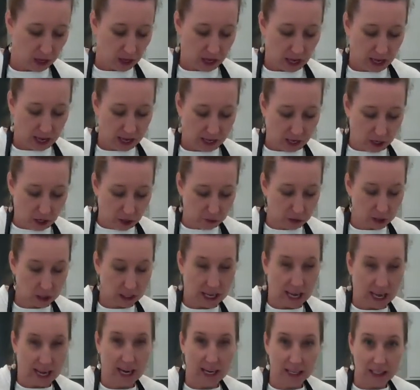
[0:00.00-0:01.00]
and I was
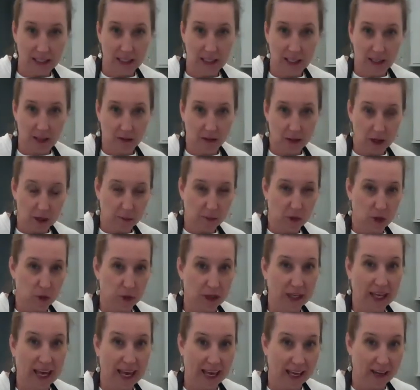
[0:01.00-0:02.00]
candying them to
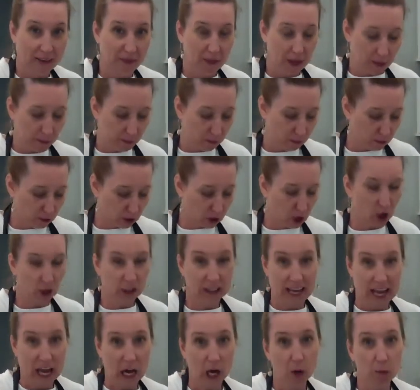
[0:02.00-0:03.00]
can them. It's called
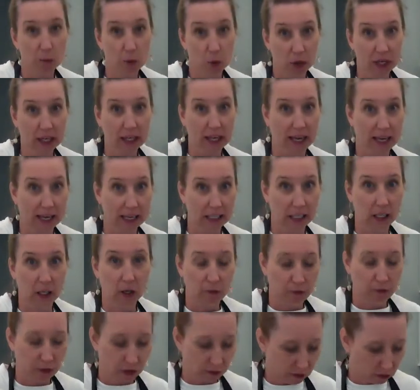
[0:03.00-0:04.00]
cowboy candy, if
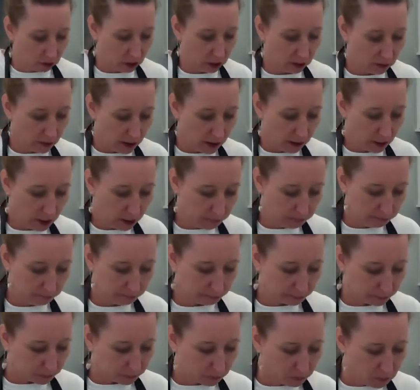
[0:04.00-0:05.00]
you ever look that up.
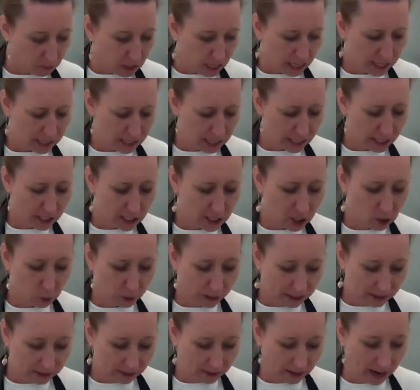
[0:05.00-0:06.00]
It's like
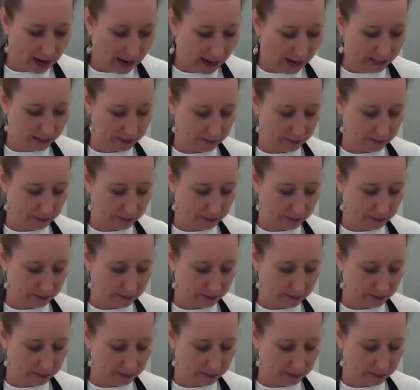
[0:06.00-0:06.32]
sweet and hot.